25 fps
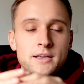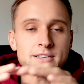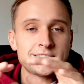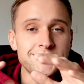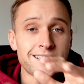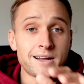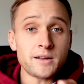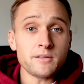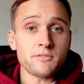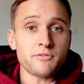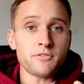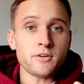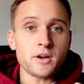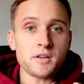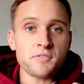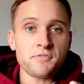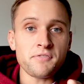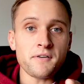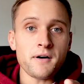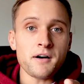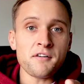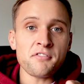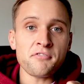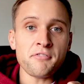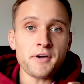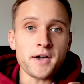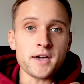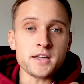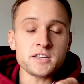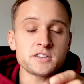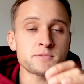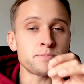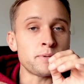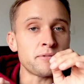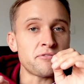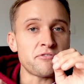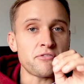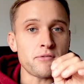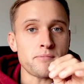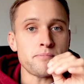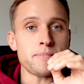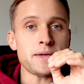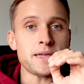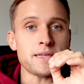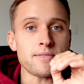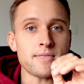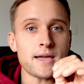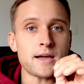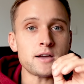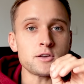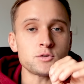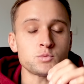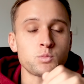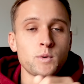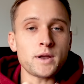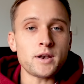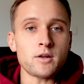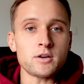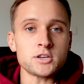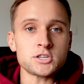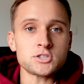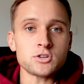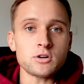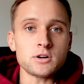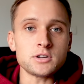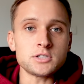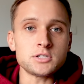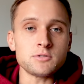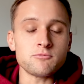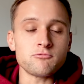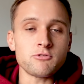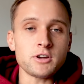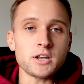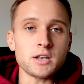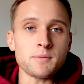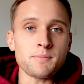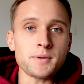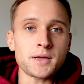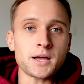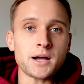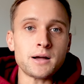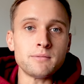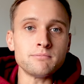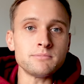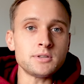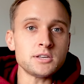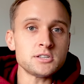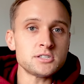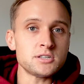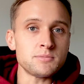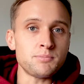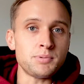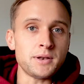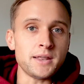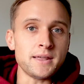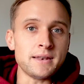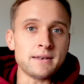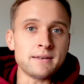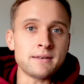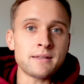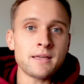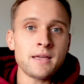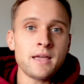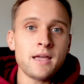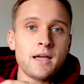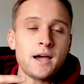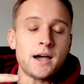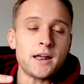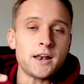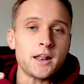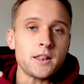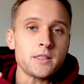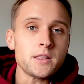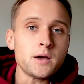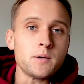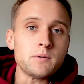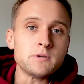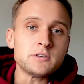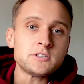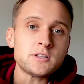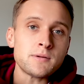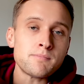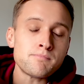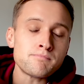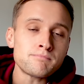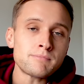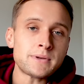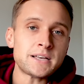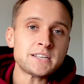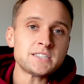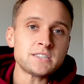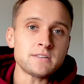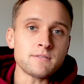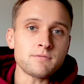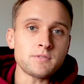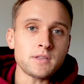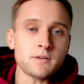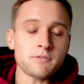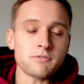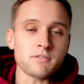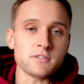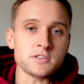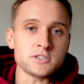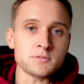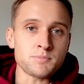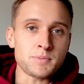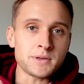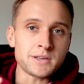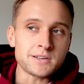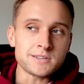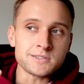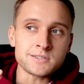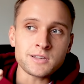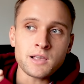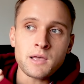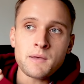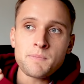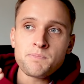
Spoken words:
Sounds very far-fetched, but for me, that was when I started to really become disciplined, and I noticed a massive difference, because